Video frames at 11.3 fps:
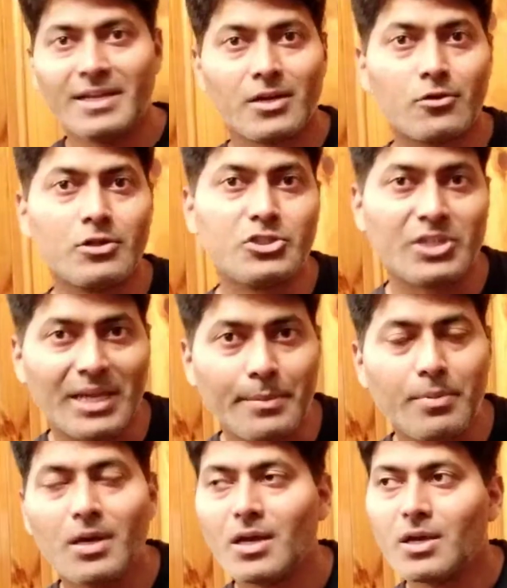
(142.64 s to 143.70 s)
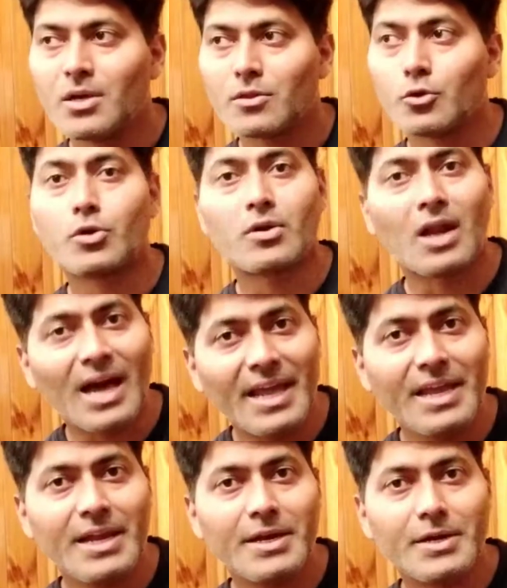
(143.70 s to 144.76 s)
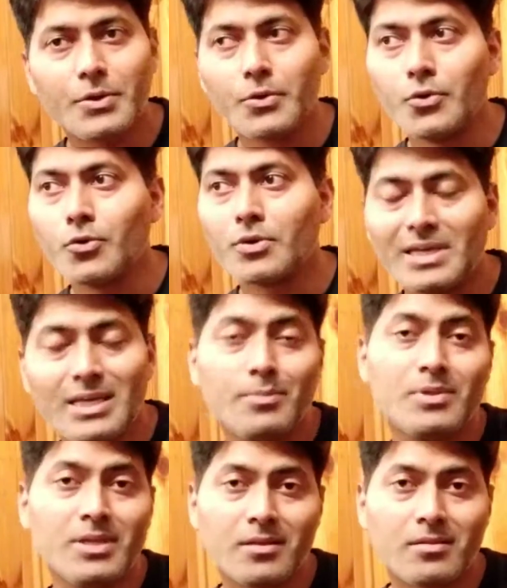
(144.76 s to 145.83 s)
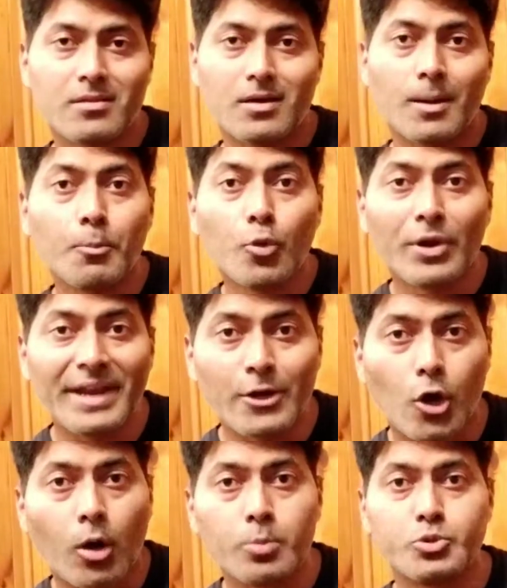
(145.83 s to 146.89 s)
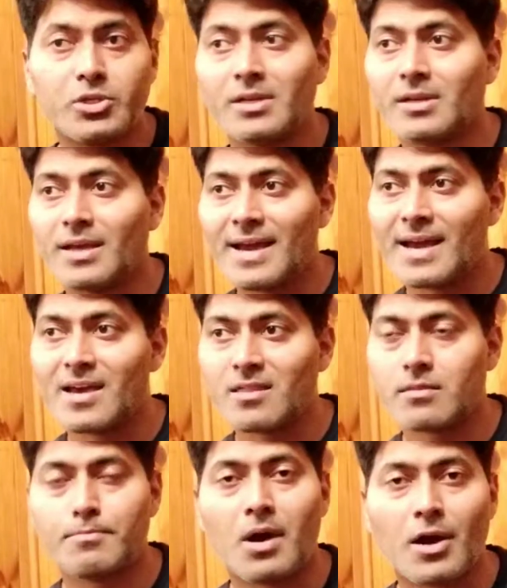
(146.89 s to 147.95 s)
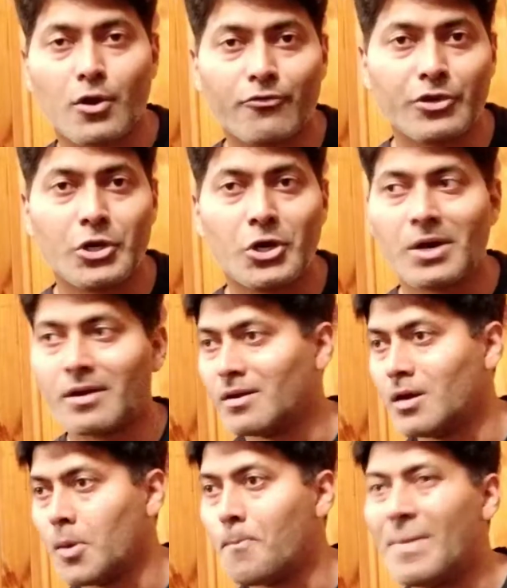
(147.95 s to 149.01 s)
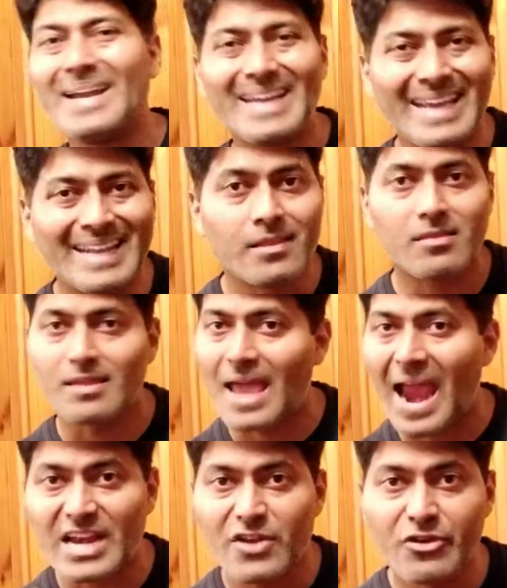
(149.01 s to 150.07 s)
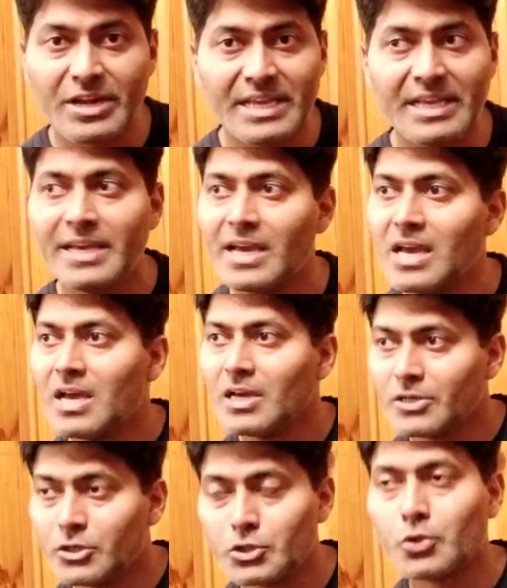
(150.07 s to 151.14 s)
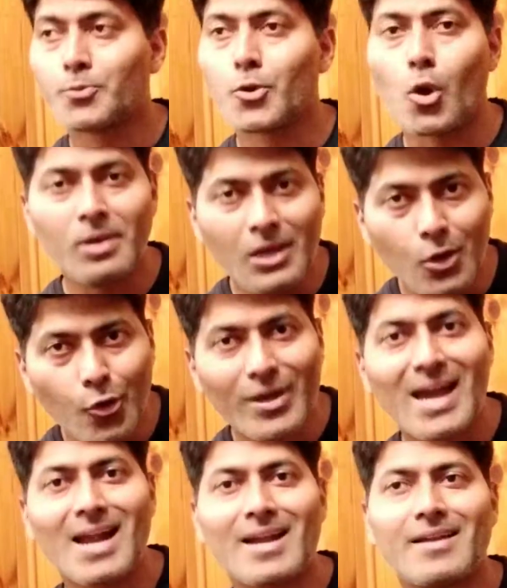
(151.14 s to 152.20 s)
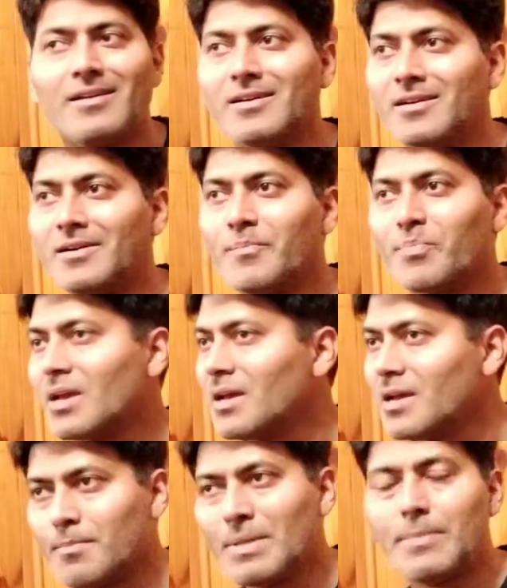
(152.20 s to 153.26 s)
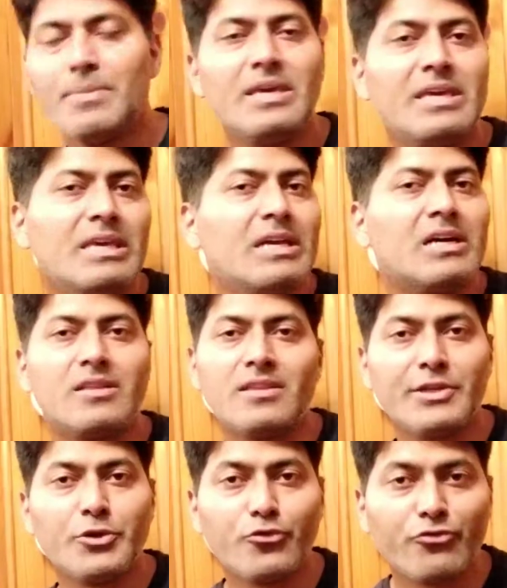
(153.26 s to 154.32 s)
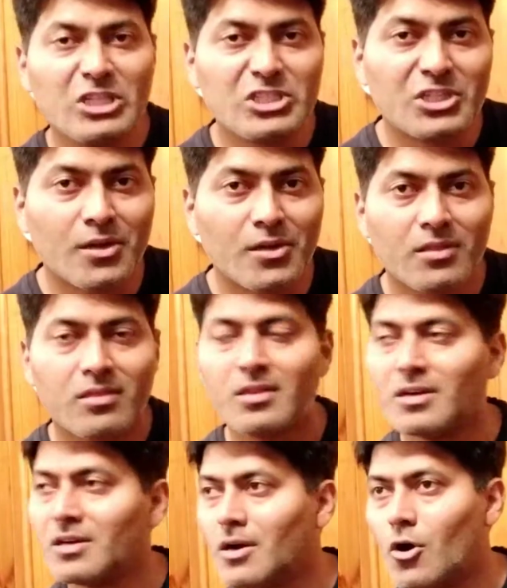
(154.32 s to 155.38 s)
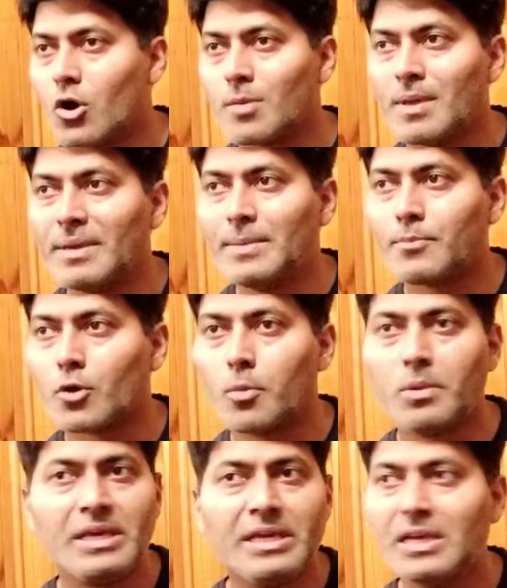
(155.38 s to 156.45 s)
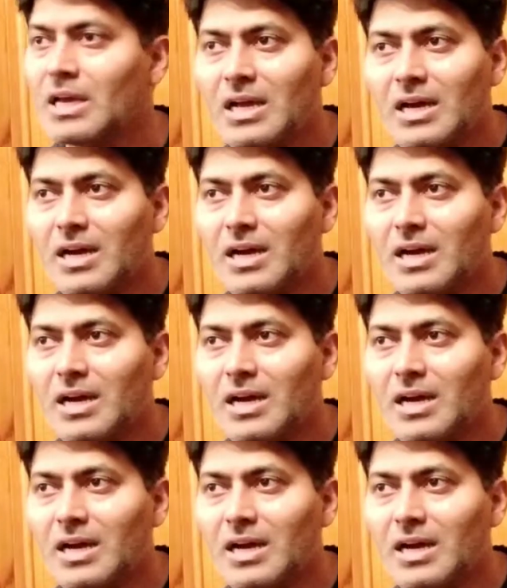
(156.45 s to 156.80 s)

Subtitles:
in a good shape, so try to keep this upgrade option as part of your maintenance activity. You should probably look at maybe the new features or maybe probably